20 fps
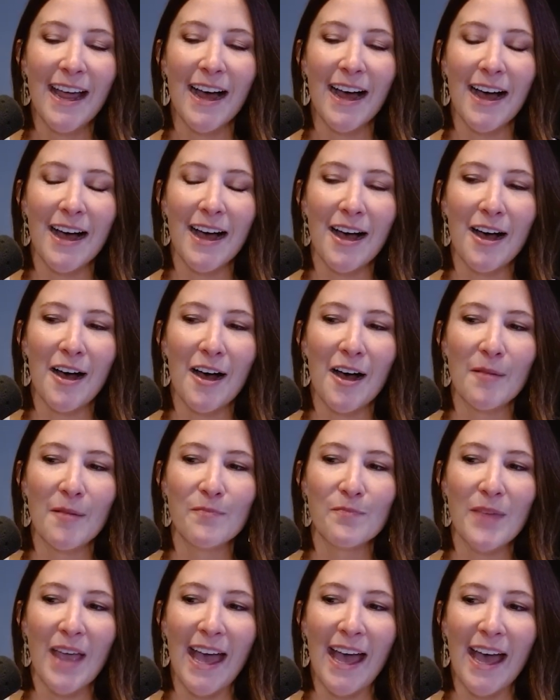
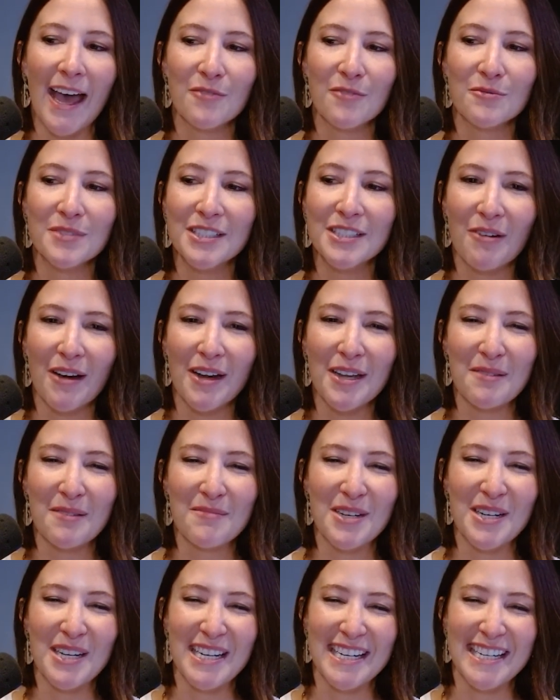and a really great
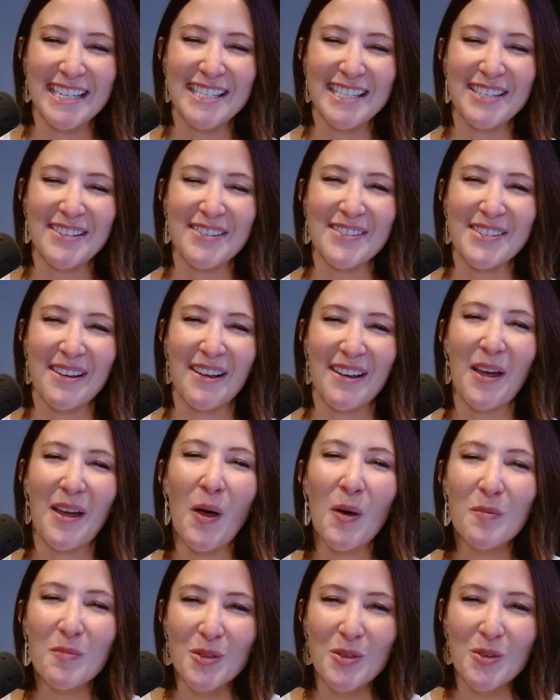community too. So I
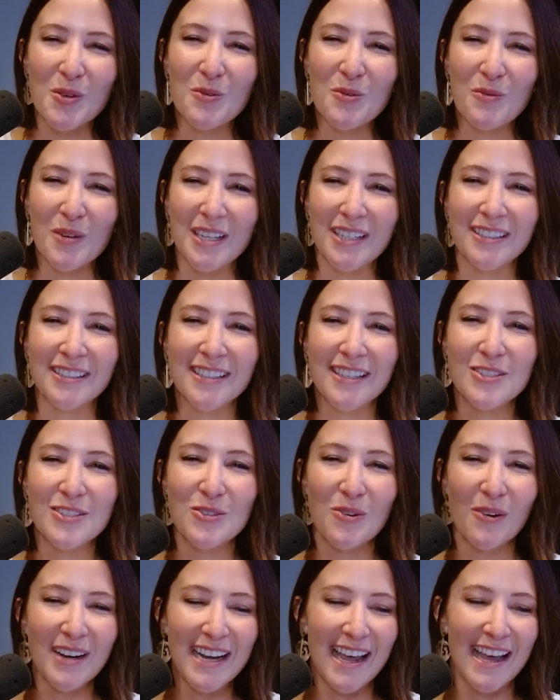hope you will
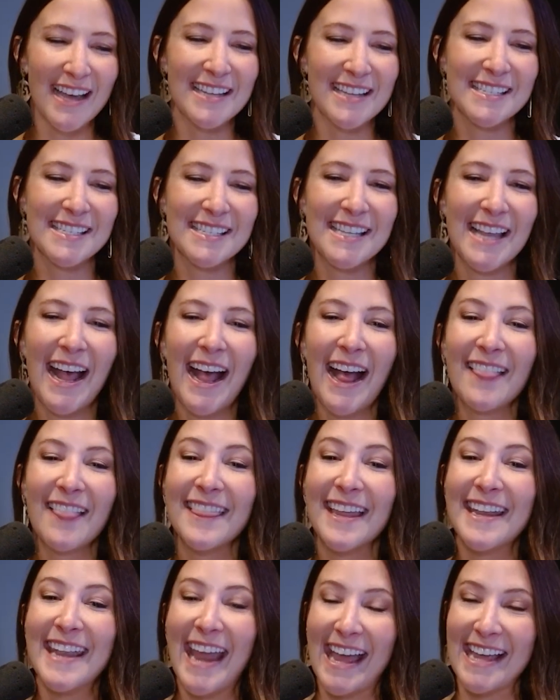join us.
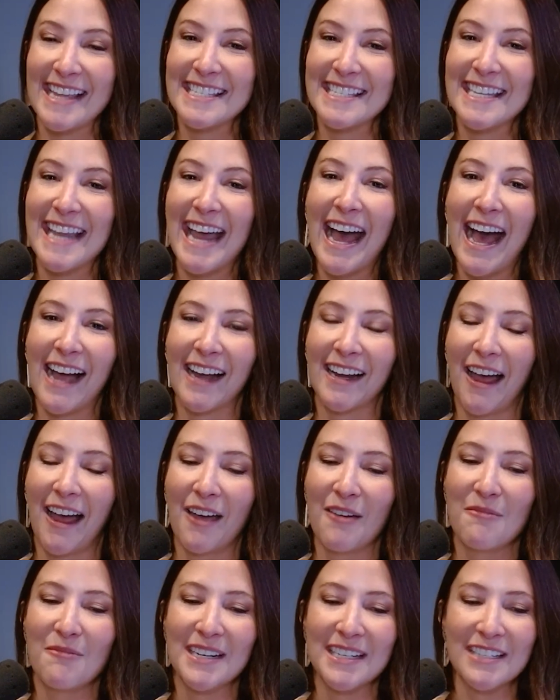The next hack
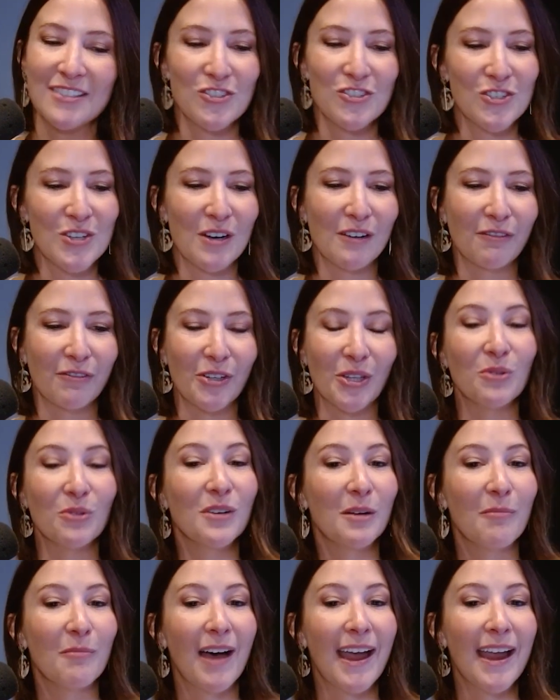I want to share for you
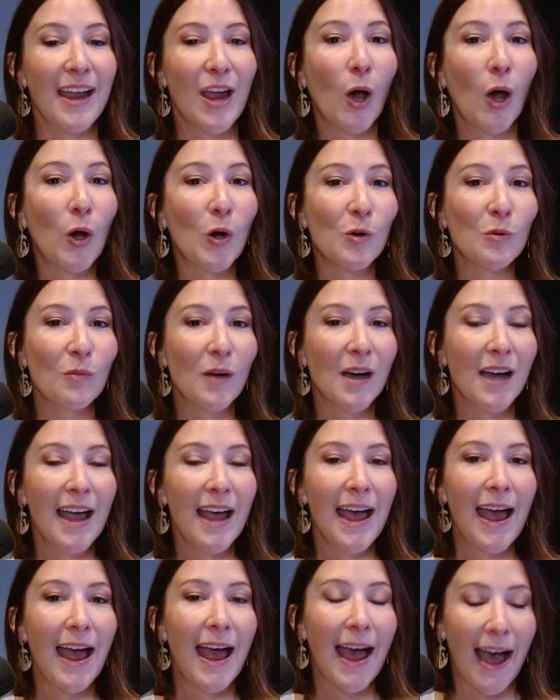in my home
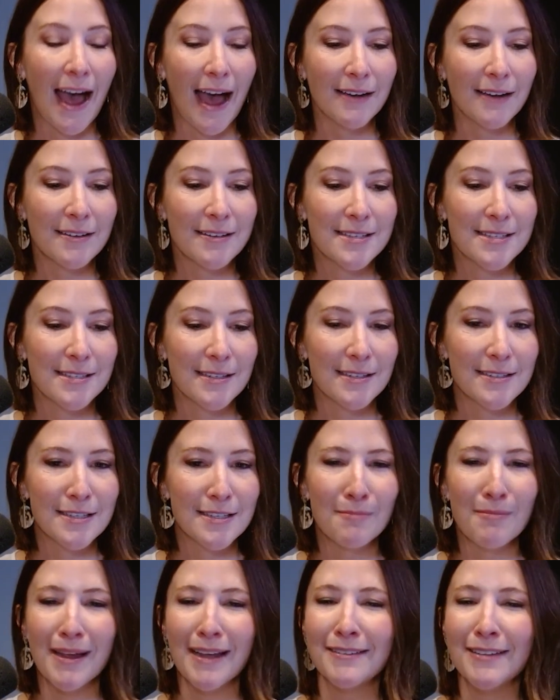hacks
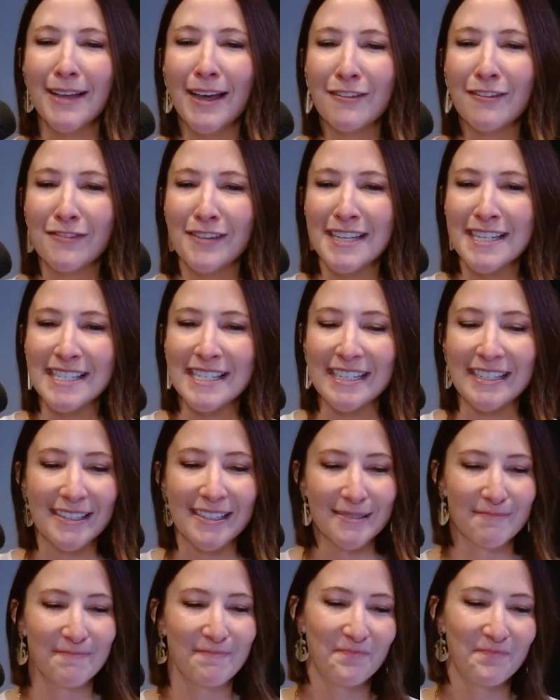to make life easier